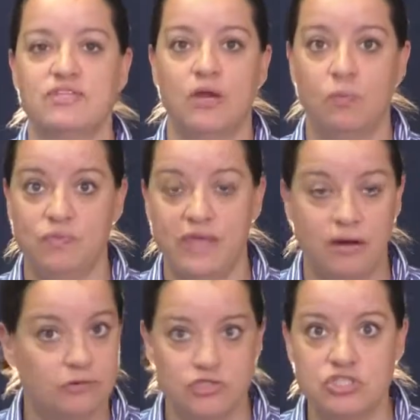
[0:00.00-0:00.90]
said
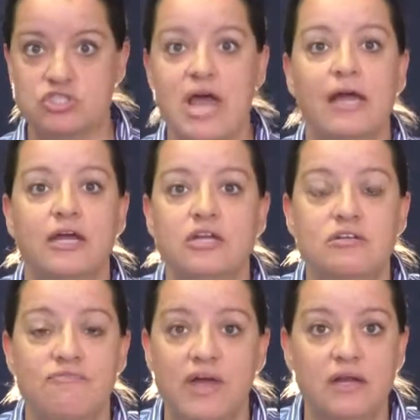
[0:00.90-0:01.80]
they're just not going to
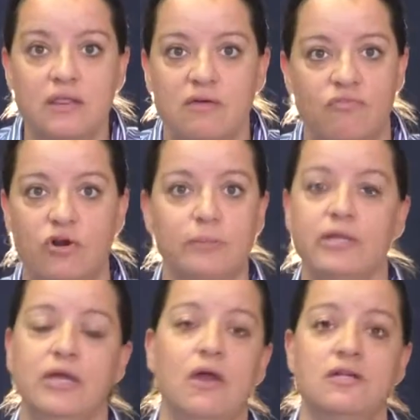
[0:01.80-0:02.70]
defend the Affordable
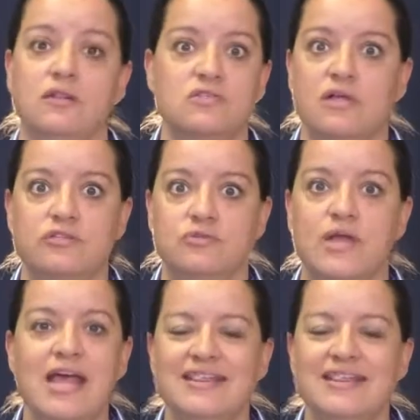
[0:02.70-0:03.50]
Care Act in this lawsuit.